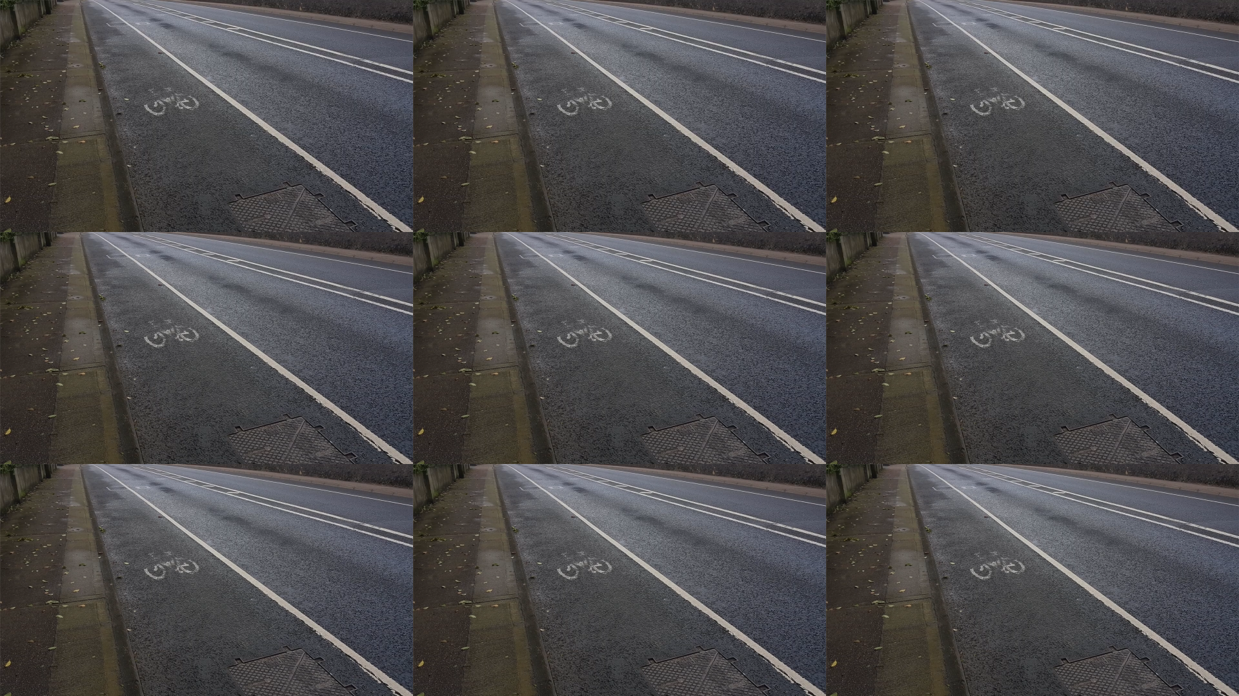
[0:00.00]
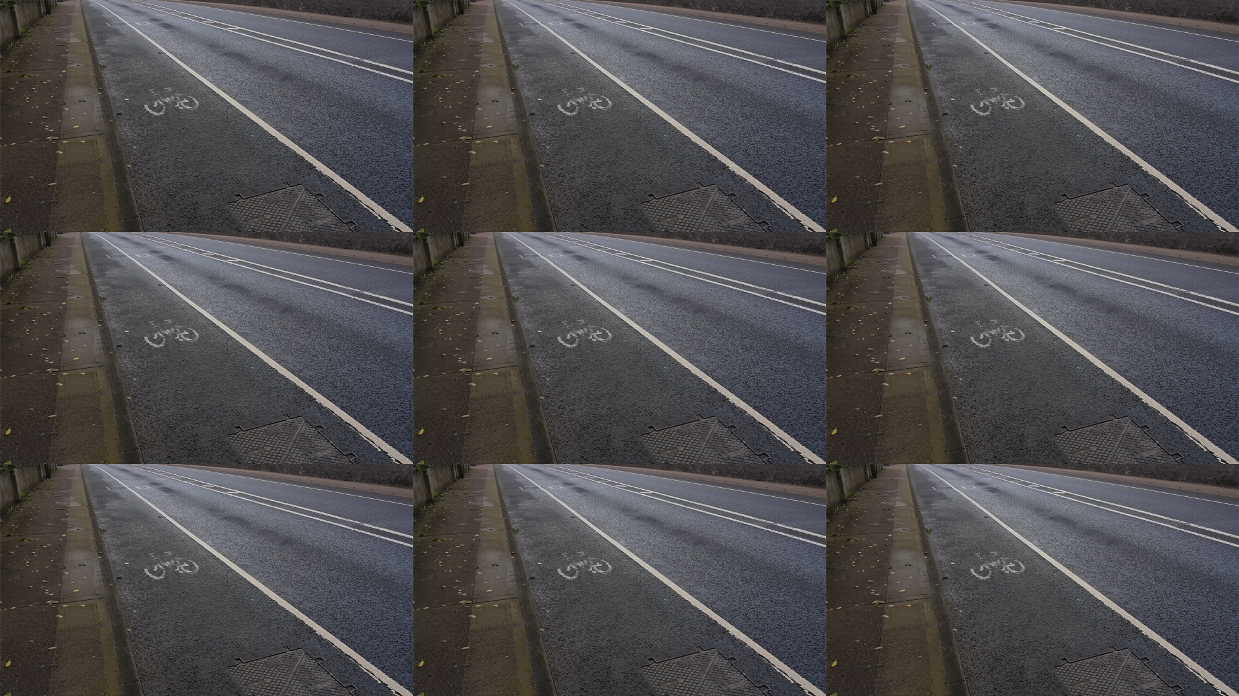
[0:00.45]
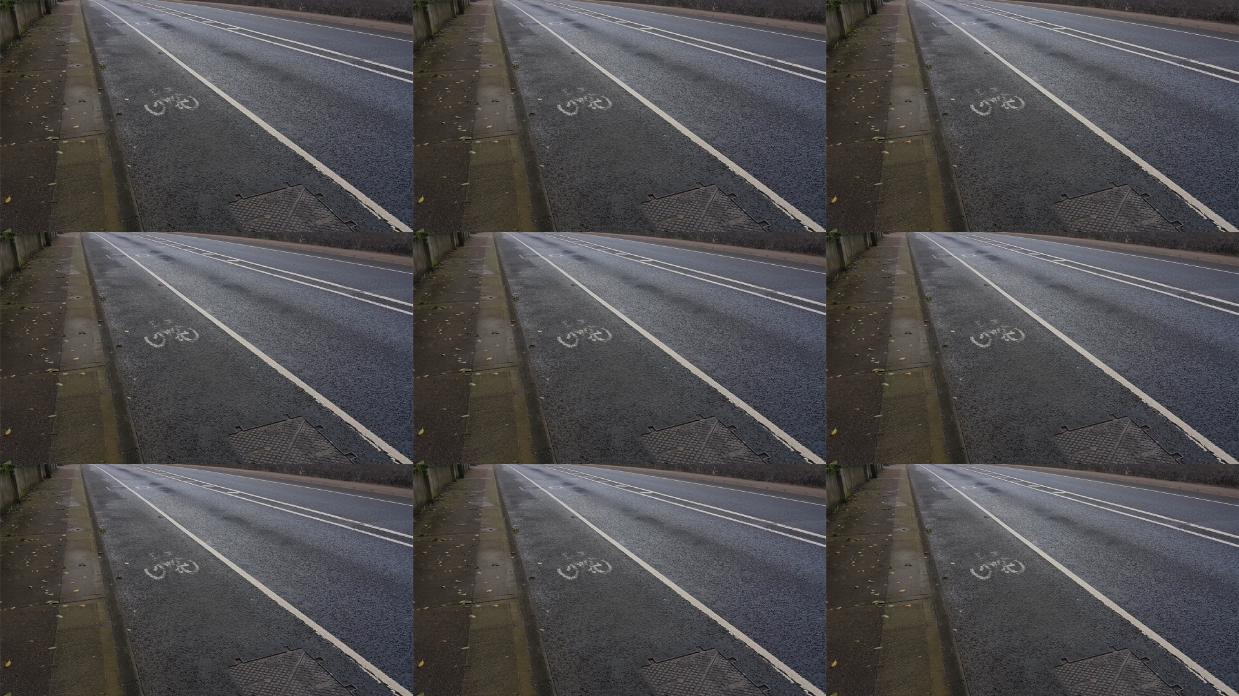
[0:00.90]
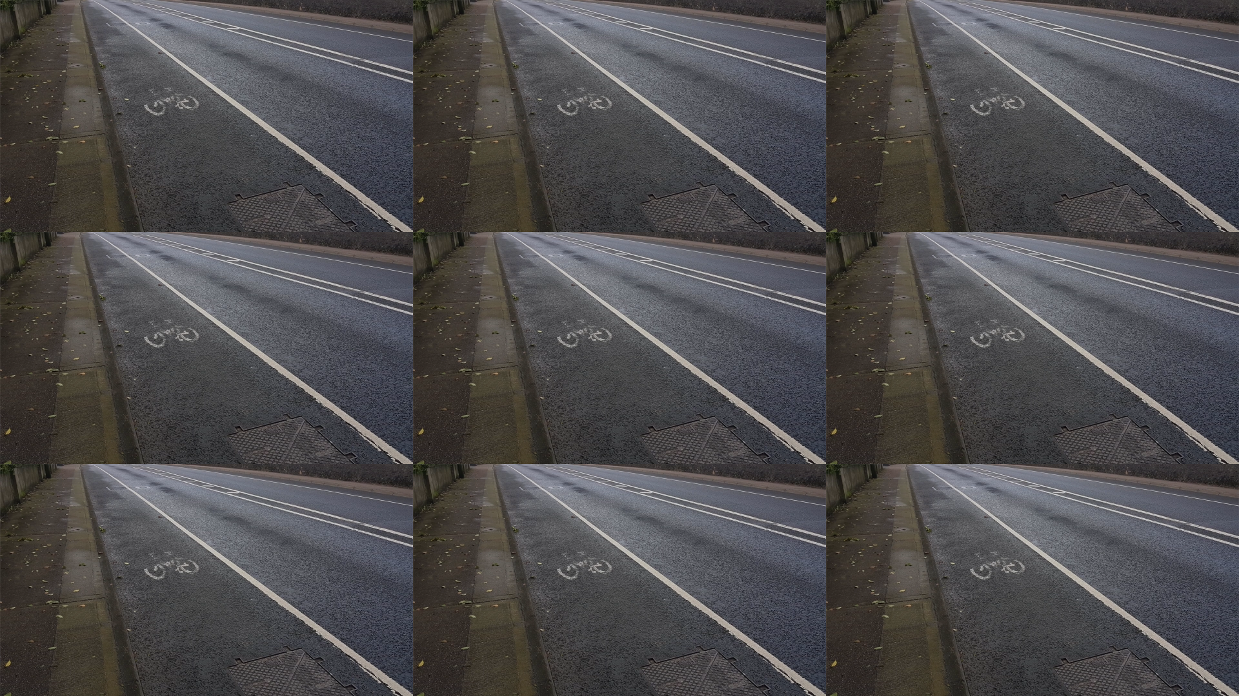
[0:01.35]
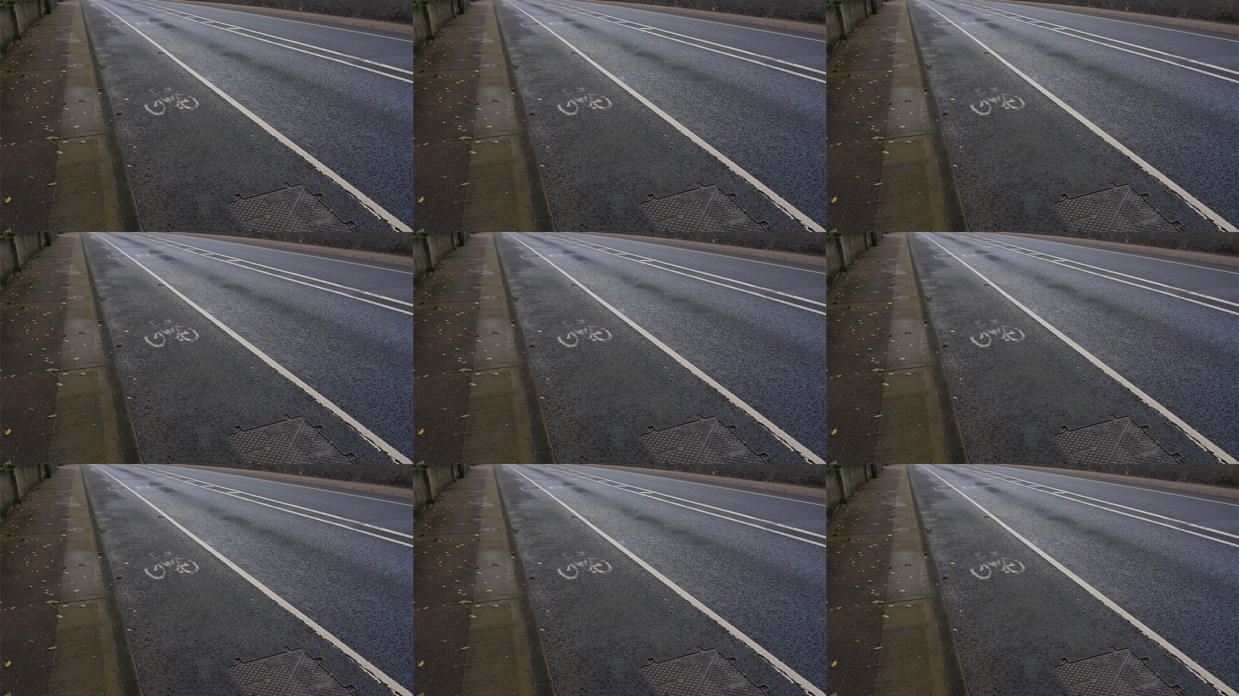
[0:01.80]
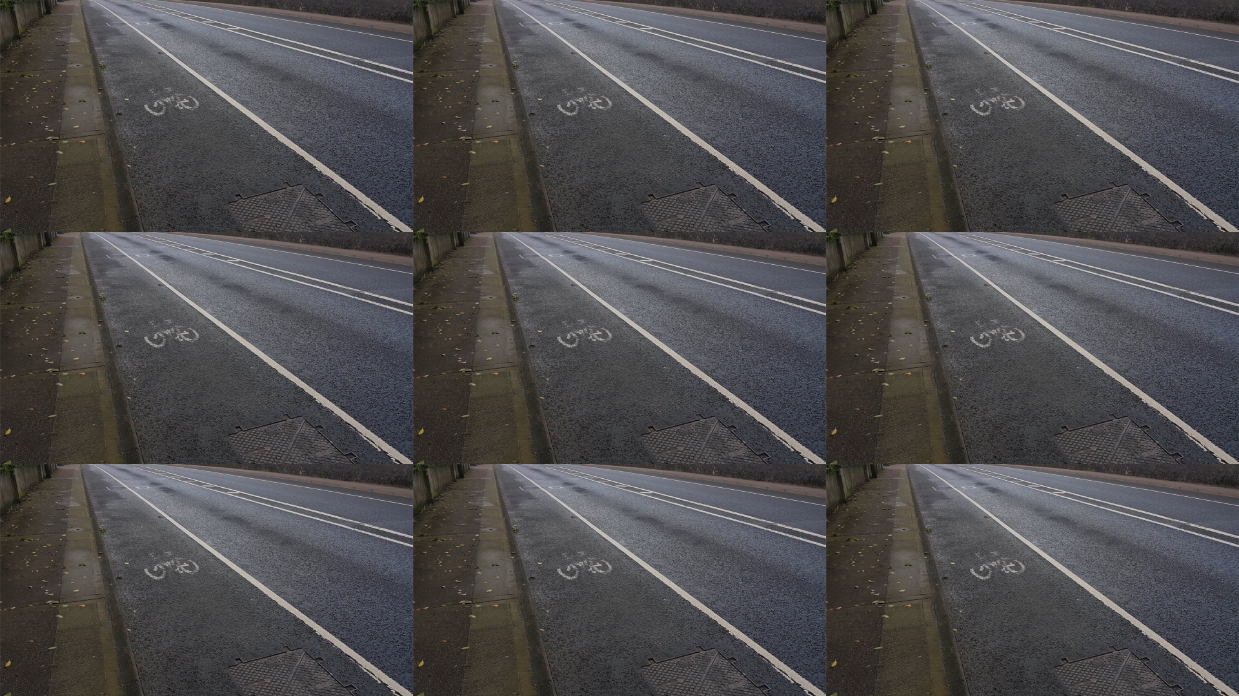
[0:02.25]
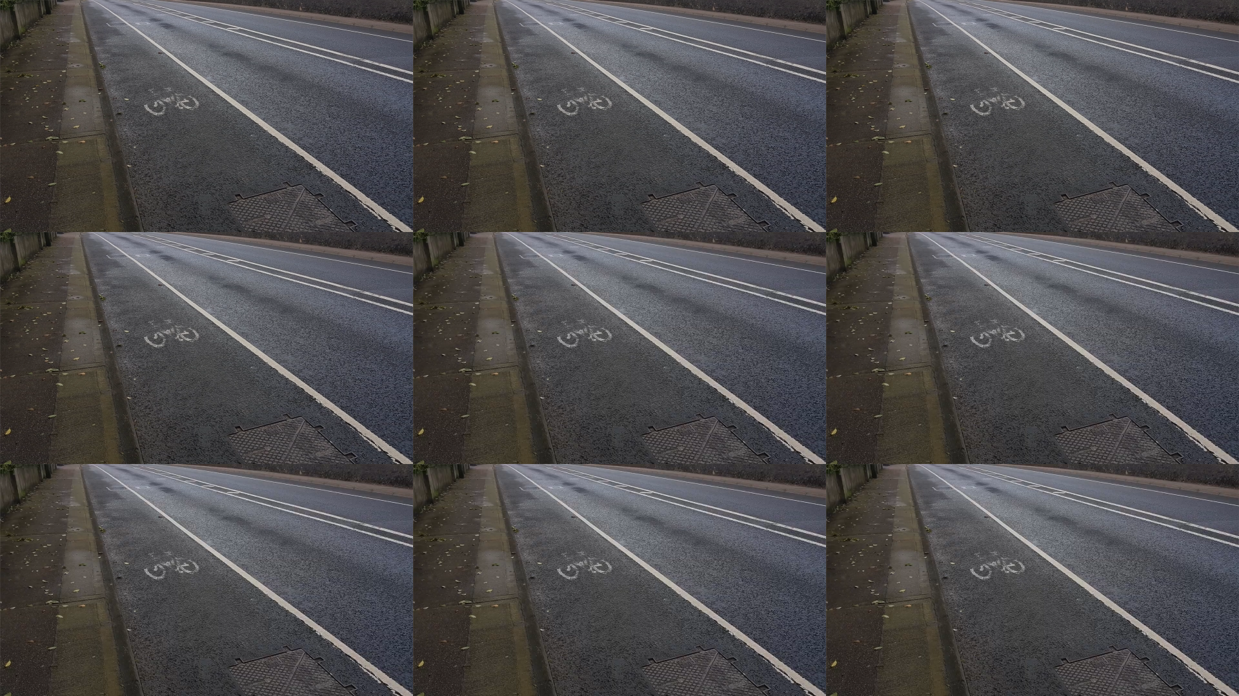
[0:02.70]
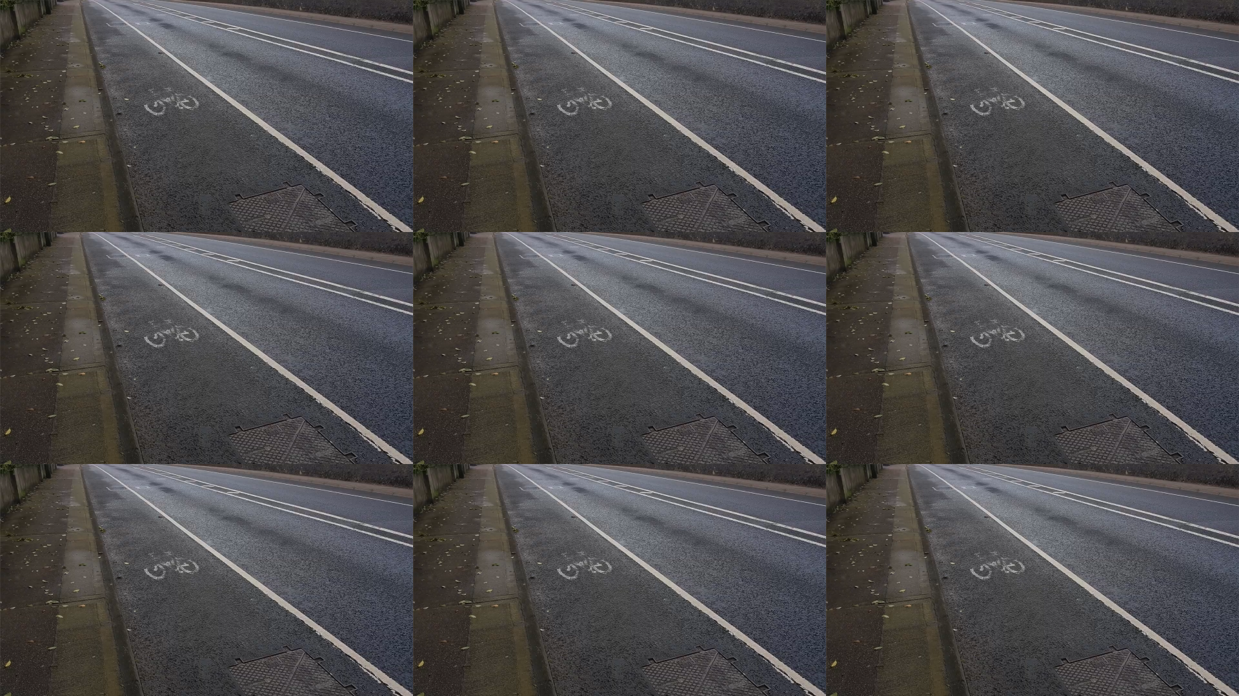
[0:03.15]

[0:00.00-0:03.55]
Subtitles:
Nobody's mouth can be seen.